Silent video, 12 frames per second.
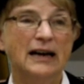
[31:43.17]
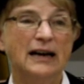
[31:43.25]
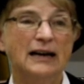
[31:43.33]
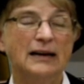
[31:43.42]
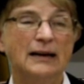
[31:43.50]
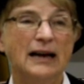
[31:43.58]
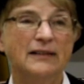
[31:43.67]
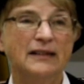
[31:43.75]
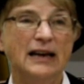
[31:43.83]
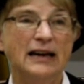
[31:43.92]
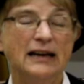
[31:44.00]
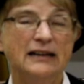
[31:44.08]
uh, and
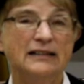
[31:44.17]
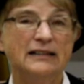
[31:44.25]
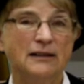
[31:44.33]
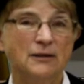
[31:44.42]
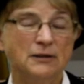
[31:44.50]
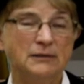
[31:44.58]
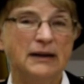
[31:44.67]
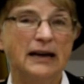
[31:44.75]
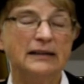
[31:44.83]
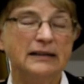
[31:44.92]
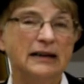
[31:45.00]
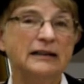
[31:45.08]
they still
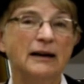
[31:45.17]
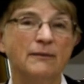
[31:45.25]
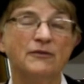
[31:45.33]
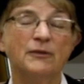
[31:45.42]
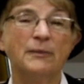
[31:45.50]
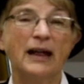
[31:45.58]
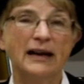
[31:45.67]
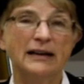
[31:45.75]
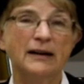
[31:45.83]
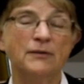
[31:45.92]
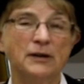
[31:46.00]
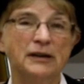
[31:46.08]
get income from that
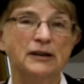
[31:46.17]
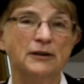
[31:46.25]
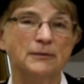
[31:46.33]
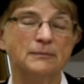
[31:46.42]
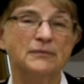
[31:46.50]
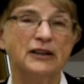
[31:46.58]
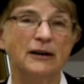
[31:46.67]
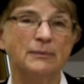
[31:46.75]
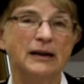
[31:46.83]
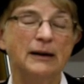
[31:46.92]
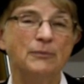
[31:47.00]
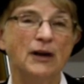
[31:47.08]
every year to
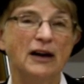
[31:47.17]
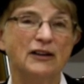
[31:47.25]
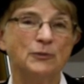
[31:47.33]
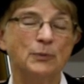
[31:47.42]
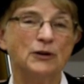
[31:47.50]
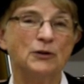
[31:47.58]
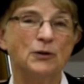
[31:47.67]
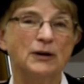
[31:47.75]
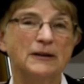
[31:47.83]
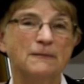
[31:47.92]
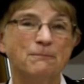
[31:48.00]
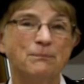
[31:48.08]
help keep the hospital
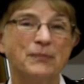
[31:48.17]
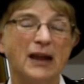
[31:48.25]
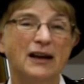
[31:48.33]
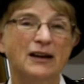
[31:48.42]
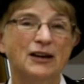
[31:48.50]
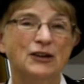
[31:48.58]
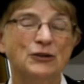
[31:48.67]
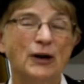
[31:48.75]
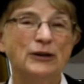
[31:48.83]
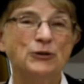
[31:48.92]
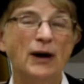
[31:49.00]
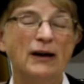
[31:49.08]
going. So
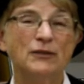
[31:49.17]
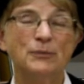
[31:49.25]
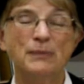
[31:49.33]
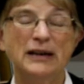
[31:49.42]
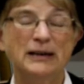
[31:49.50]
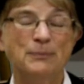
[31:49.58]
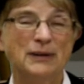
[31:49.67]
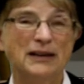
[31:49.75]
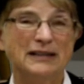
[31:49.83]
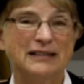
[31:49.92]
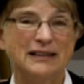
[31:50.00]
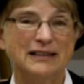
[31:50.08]
I traveled many
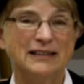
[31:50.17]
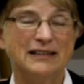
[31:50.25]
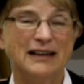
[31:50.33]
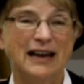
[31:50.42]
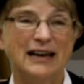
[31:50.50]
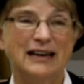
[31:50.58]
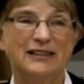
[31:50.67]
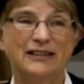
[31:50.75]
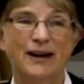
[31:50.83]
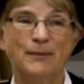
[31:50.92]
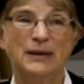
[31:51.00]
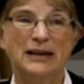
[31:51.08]
places and I
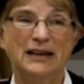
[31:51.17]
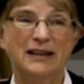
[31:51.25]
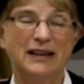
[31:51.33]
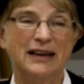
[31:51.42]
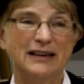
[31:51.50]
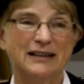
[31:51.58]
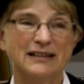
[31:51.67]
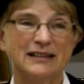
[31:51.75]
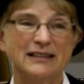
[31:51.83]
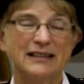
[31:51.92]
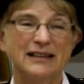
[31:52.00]
saw many things.